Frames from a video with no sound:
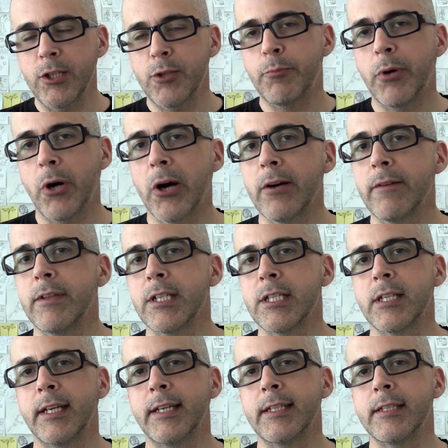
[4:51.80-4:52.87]
each part of the
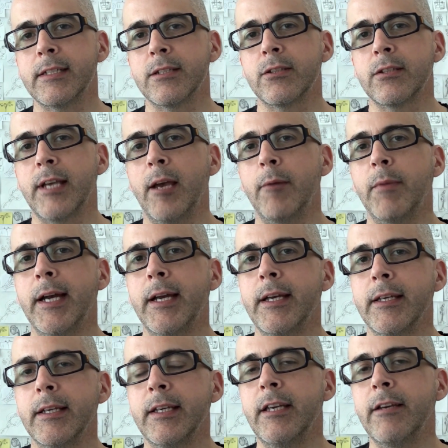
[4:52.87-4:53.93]
sentence am
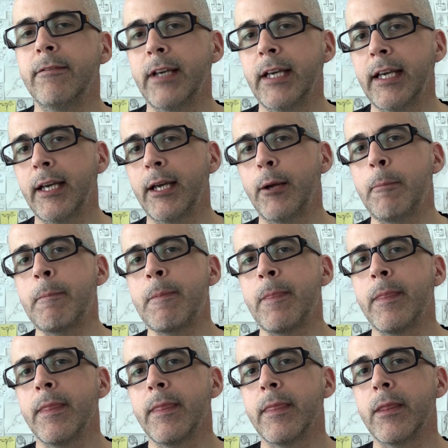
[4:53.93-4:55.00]
I giving
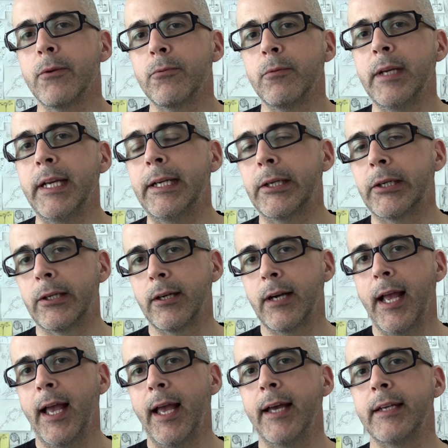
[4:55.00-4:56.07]
the
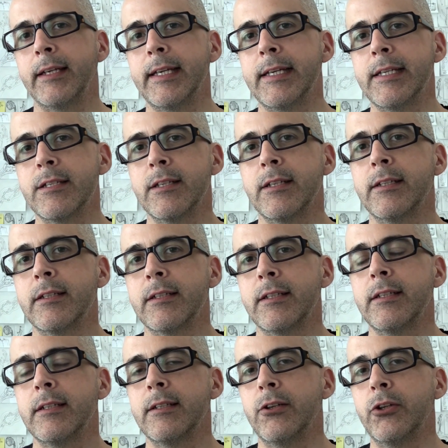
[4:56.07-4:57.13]
reader? And is it
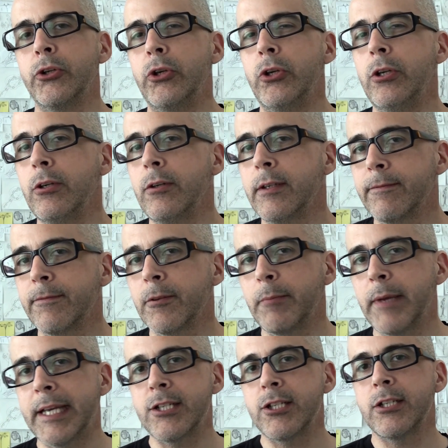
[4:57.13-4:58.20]
new
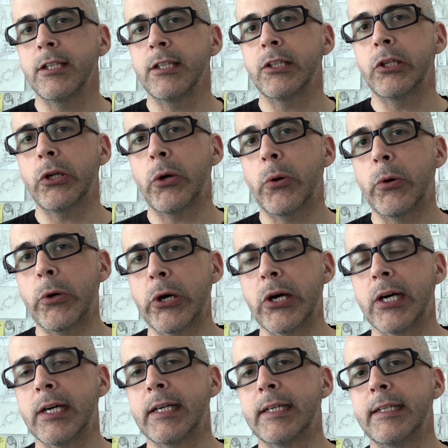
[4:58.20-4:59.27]
information,
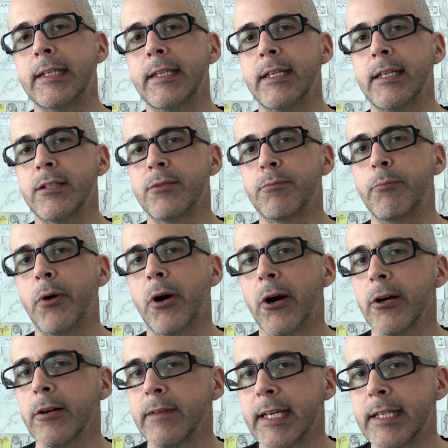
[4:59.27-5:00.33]
or is
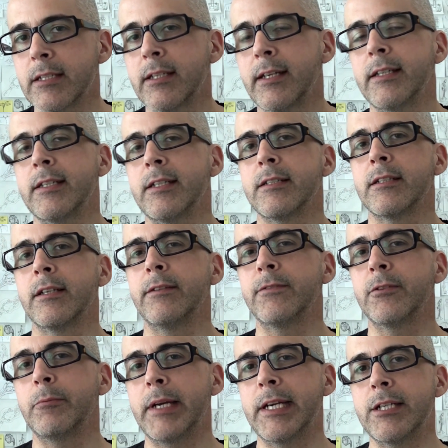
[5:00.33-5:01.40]
part of that sentence
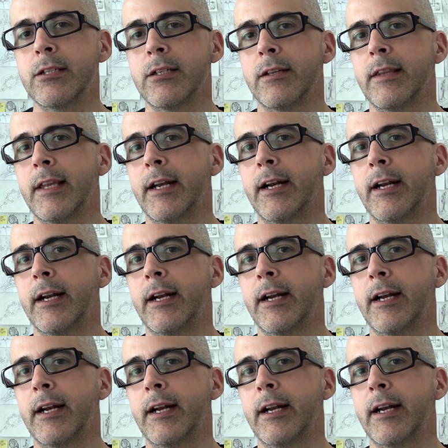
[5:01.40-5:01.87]
information